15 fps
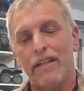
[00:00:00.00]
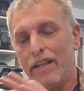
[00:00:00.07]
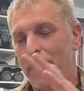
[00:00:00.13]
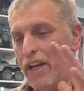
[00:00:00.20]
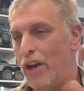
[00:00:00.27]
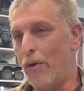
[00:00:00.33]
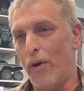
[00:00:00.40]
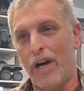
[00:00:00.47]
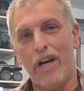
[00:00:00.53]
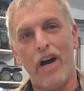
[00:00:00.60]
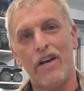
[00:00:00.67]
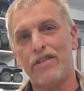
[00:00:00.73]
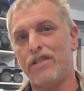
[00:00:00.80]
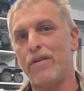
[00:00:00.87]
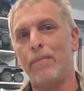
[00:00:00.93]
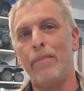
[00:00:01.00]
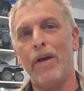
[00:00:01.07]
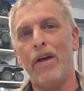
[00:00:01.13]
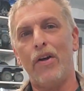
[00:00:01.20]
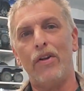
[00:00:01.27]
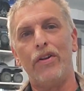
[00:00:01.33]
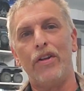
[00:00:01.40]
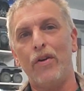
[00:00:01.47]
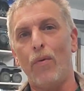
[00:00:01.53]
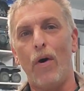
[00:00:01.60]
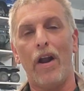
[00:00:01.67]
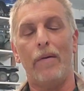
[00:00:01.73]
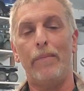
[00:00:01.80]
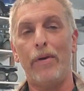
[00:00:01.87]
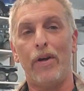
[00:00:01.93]
a custom build and you
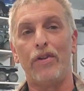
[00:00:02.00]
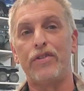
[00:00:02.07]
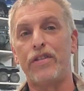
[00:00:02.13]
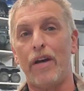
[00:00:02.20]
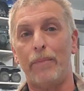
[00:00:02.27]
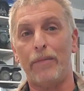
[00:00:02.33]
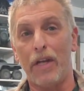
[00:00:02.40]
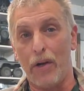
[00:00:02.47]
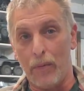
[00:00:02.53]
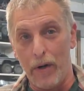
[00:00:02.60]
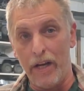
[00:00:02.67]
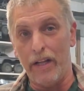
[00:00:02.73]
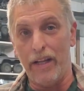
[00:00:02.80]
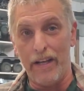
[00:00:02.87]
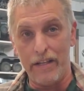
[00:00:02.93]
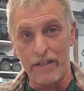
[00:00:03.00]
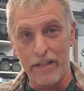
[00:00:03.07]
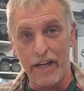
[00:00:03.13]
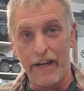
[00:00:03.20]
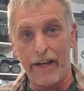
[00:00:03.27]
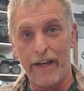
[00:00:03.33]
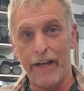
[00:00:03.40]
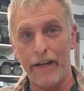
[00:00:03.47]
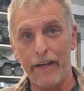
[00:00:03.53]
want to build something realistic,